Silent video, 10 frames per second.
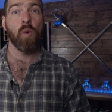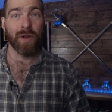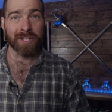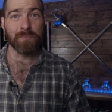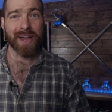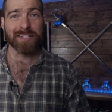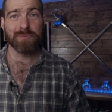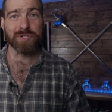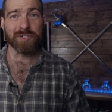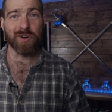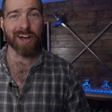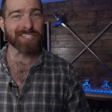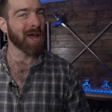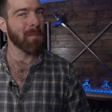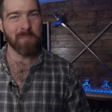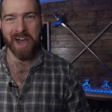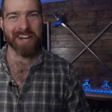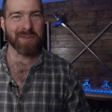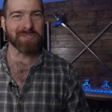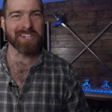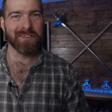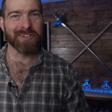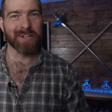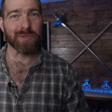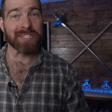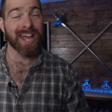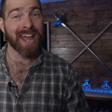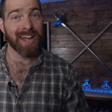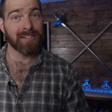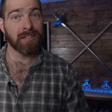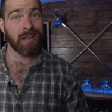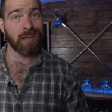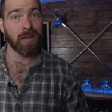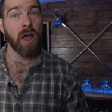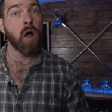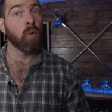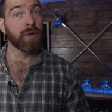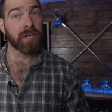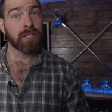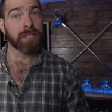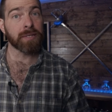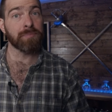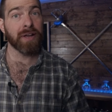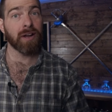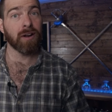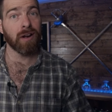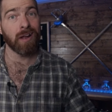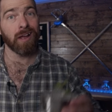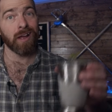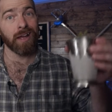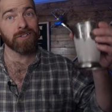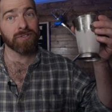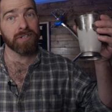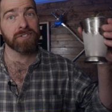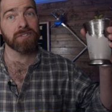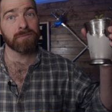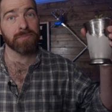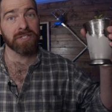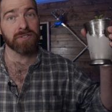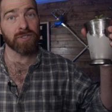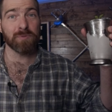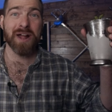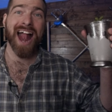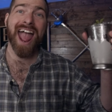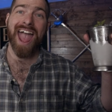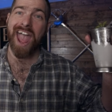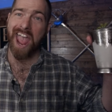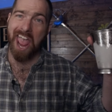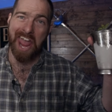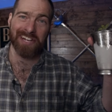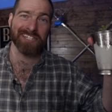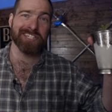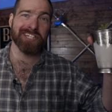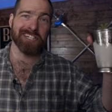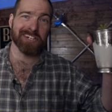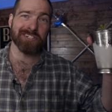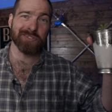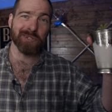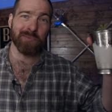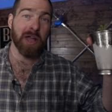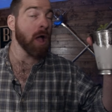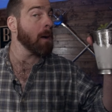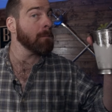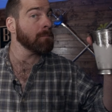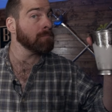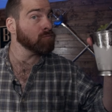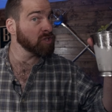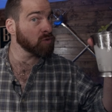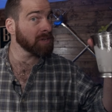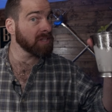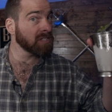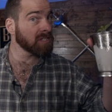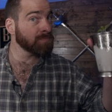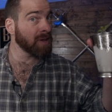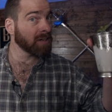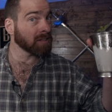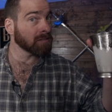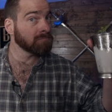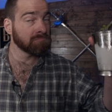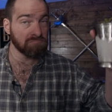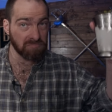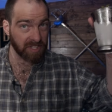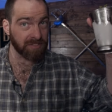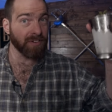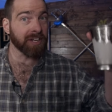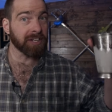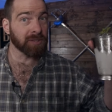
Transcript: Welcome back to Booze and Rocks. My name is David Edwards, and today we are going to compare a traditional mint julep and a Cynar julep. Which one of these is better? Let's find